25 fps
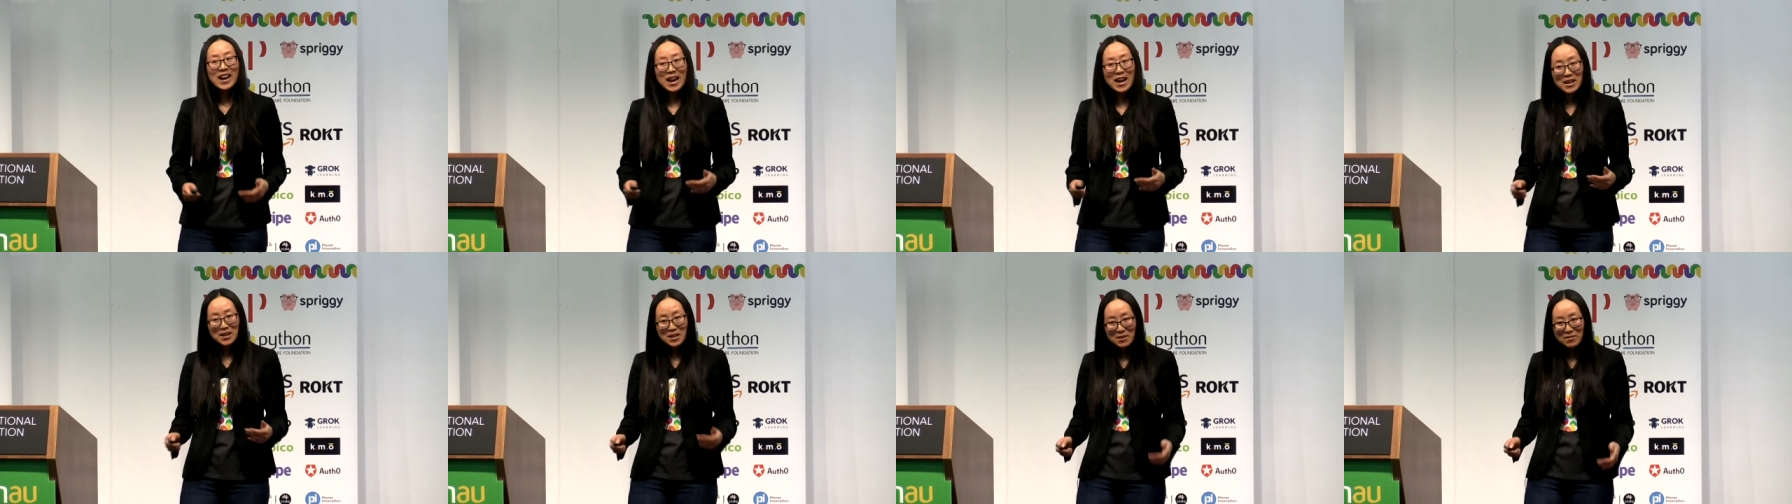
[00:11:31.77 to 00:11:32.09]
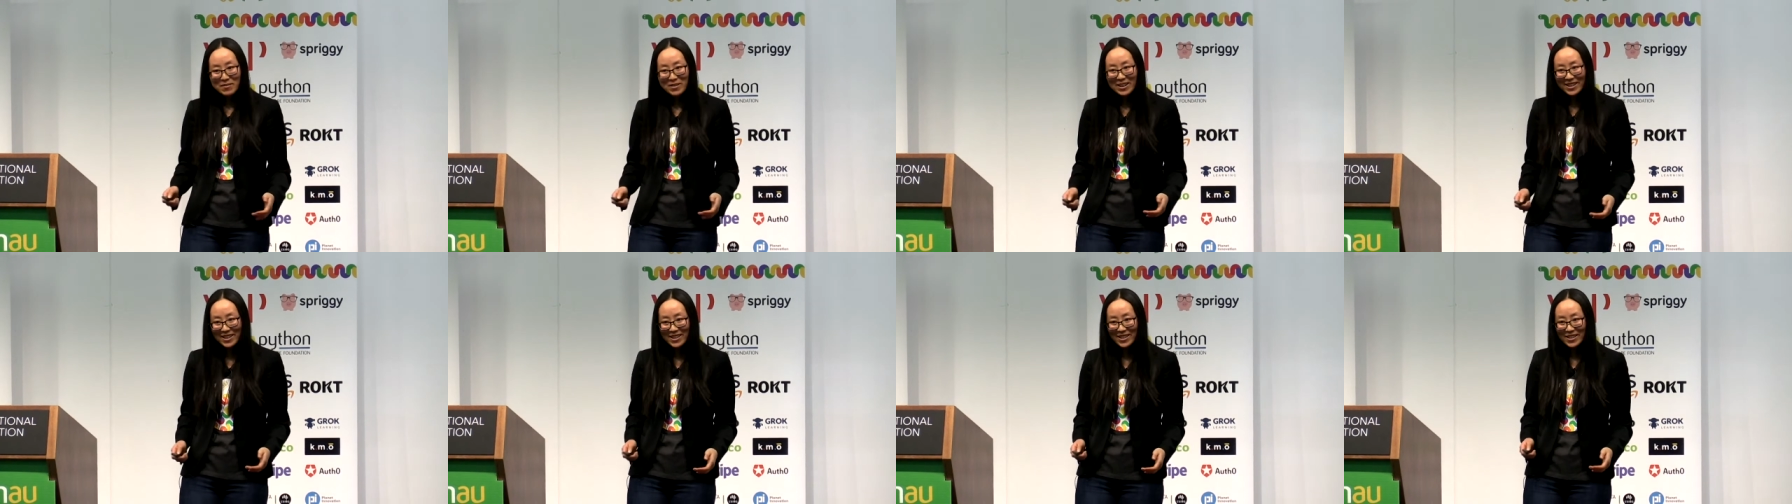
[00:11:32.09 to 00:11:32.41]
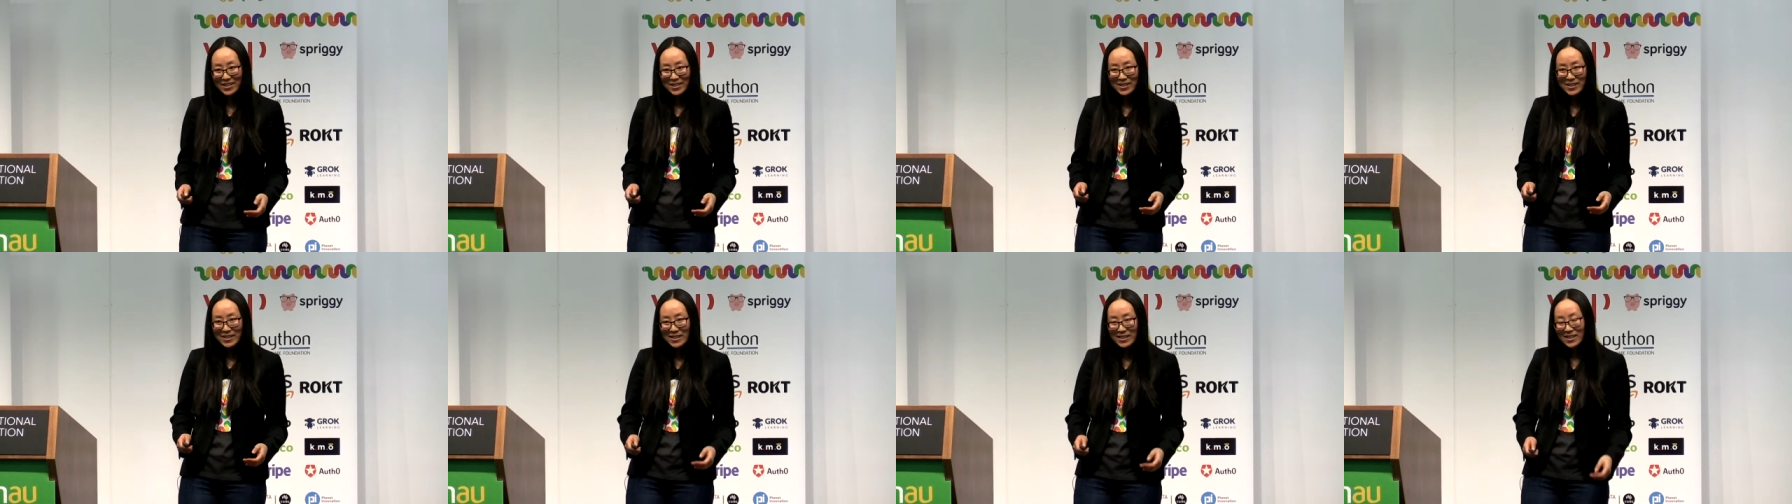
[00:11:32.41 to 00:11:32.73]
and
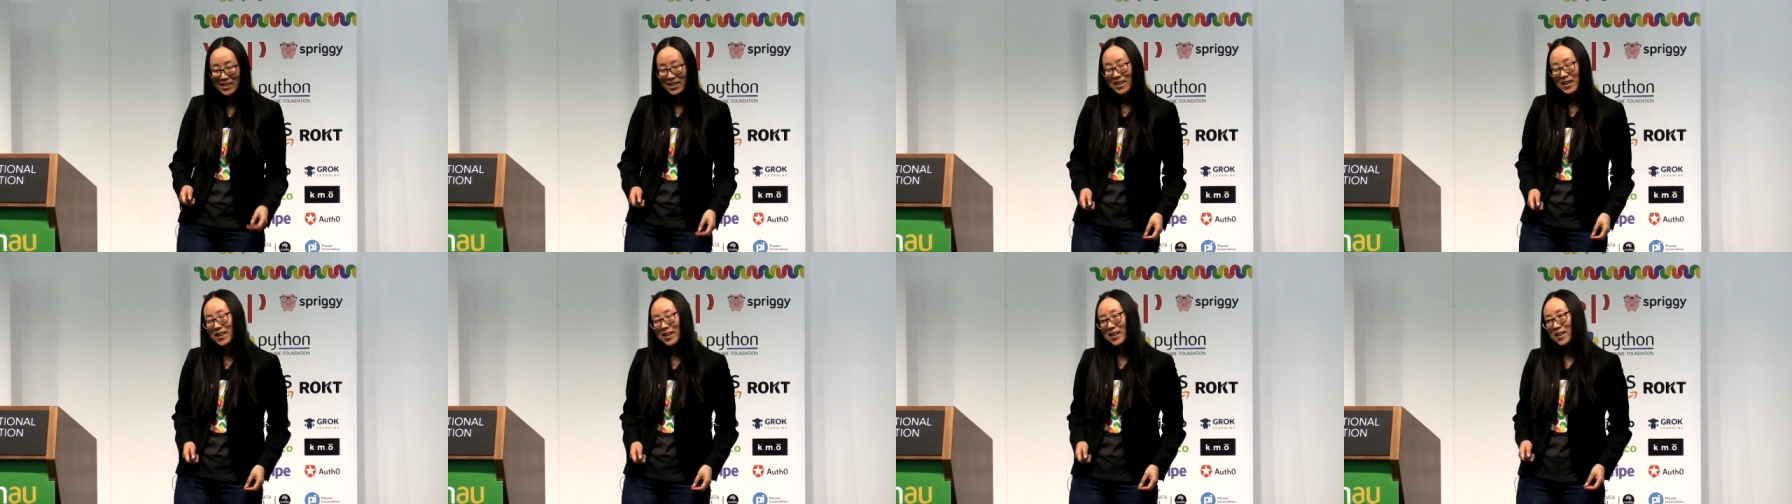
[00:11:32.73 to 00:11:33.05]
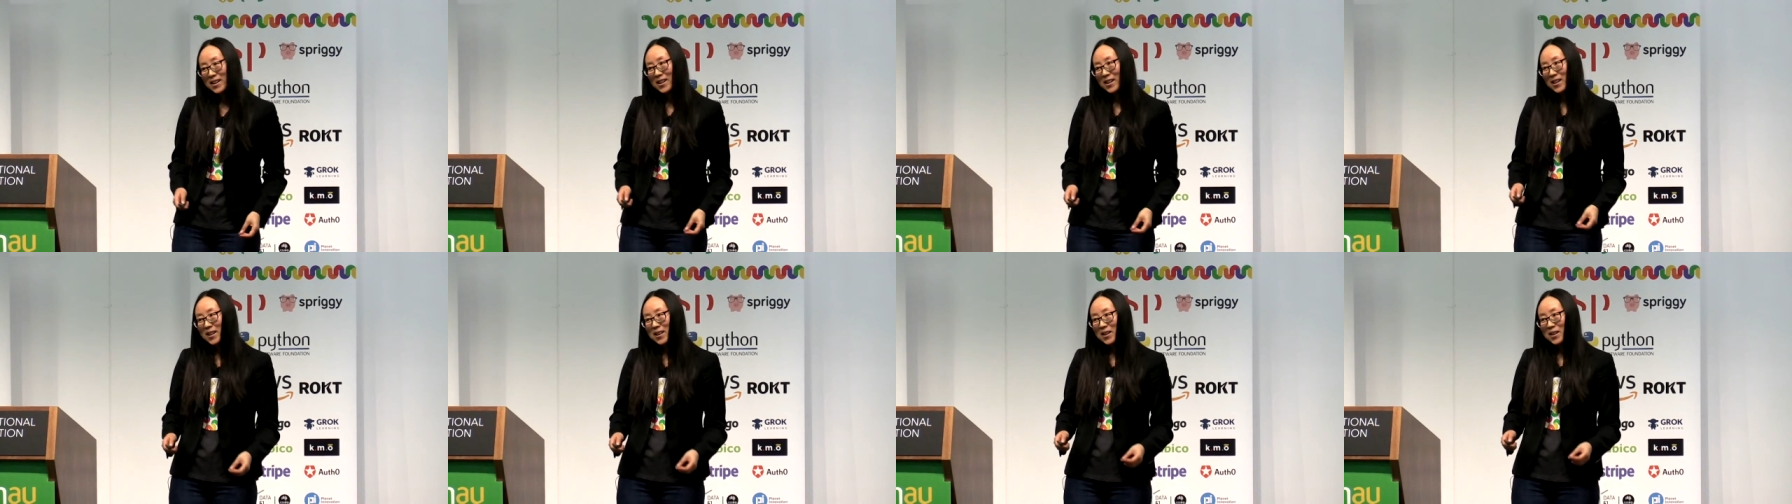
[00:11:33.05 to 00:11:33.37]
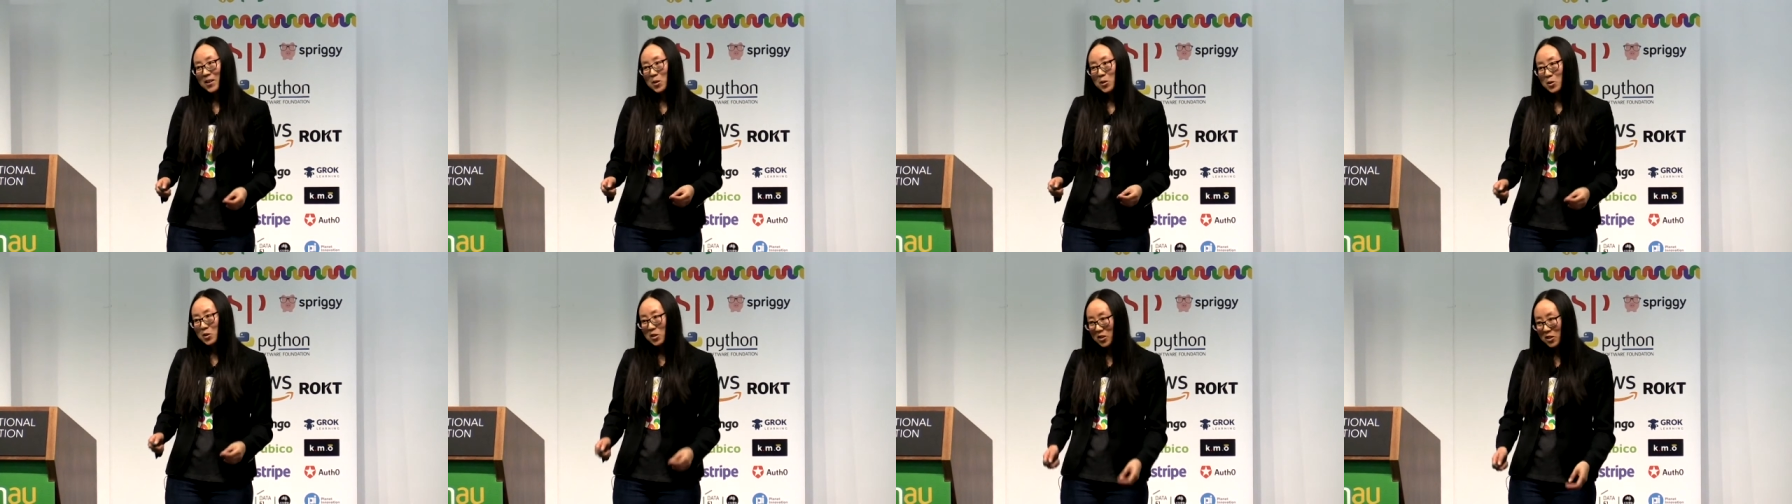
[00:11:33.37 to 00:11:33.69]
comedians
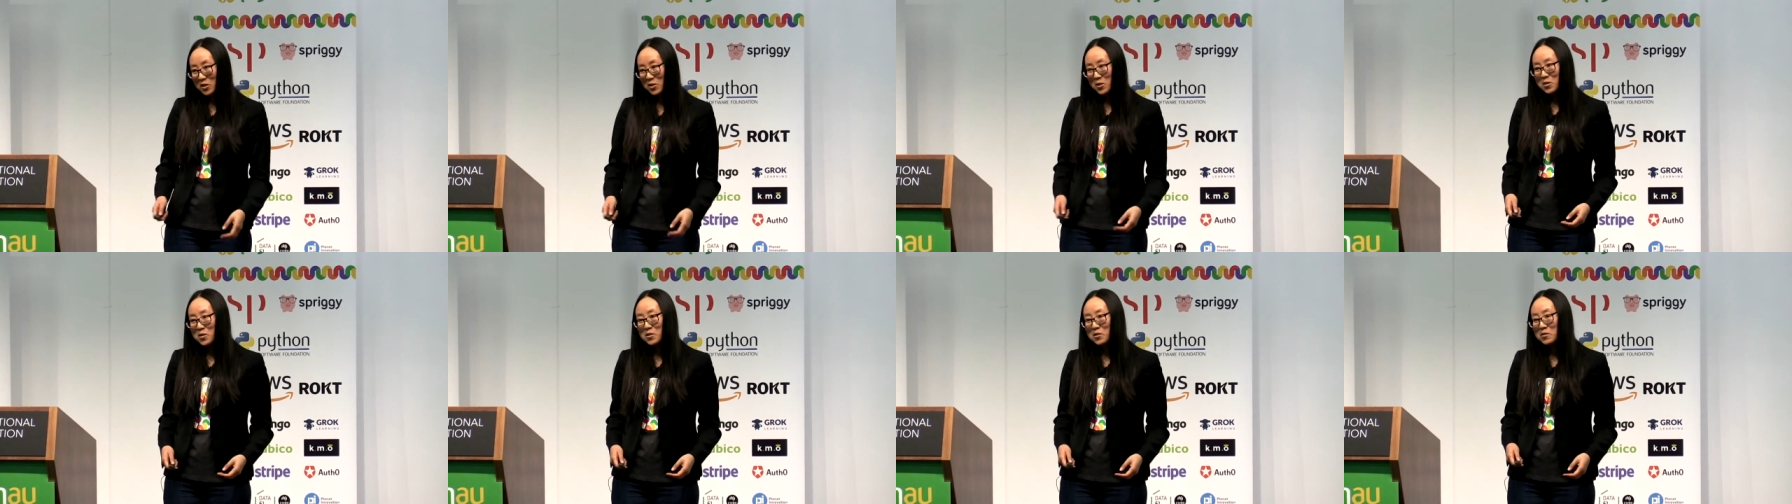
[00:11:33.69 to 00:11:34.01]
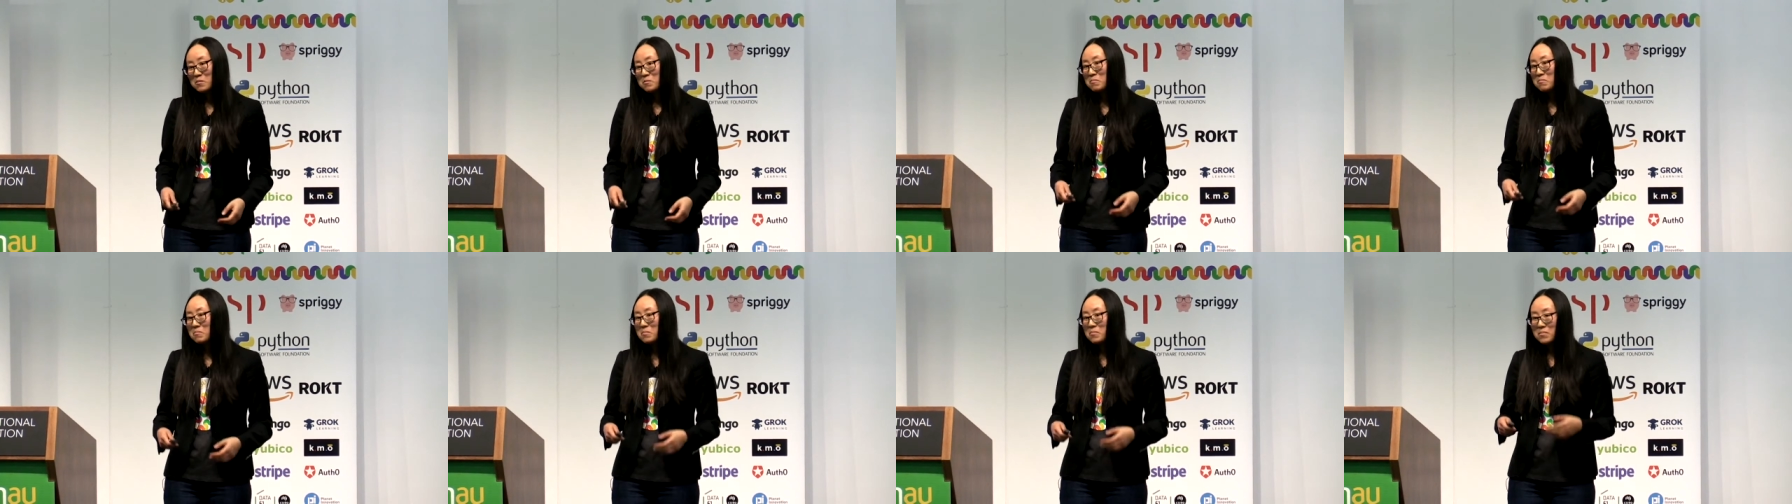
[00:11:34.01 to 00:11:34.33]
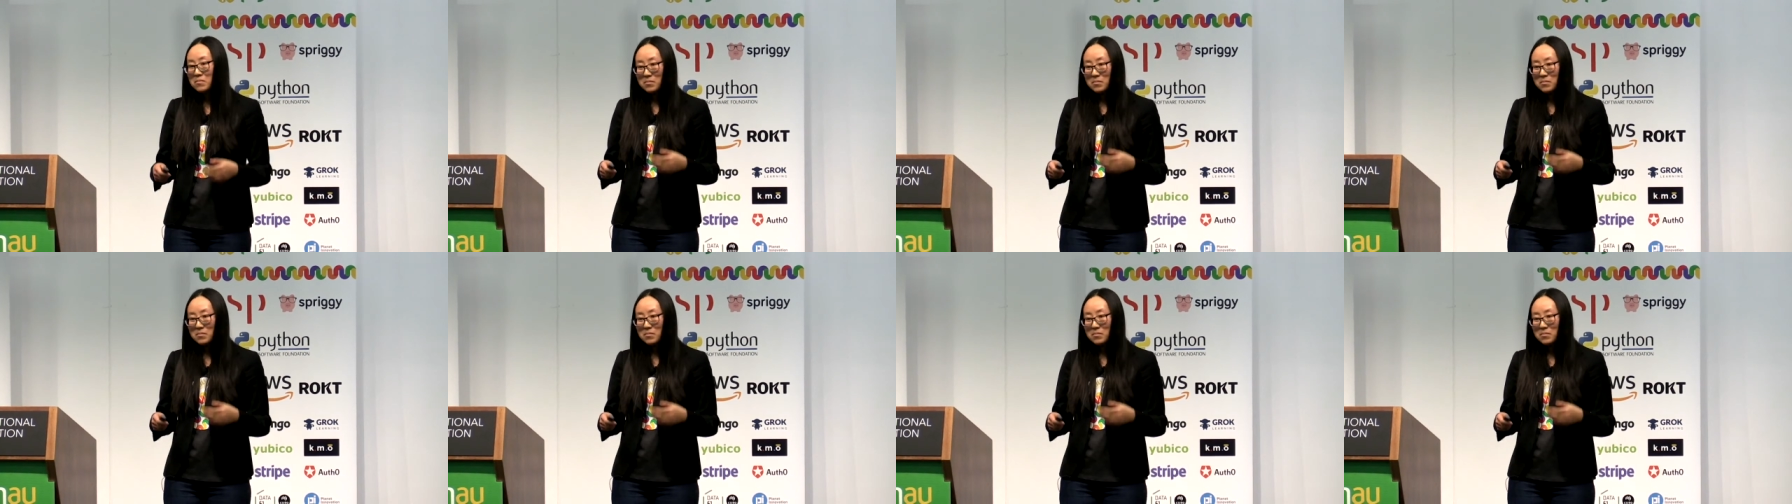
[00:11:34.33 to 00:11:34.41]
to